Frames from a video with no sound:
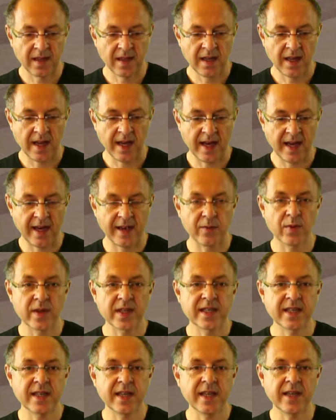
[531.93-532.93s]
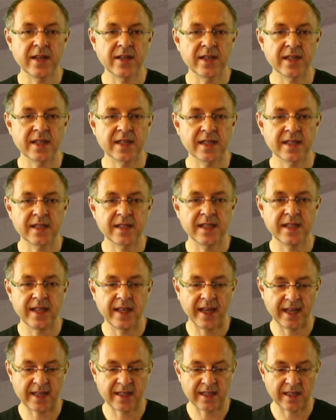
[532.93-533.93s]
And we see here, this is the
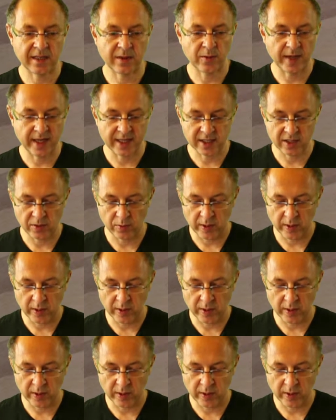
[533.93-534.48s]
acceleration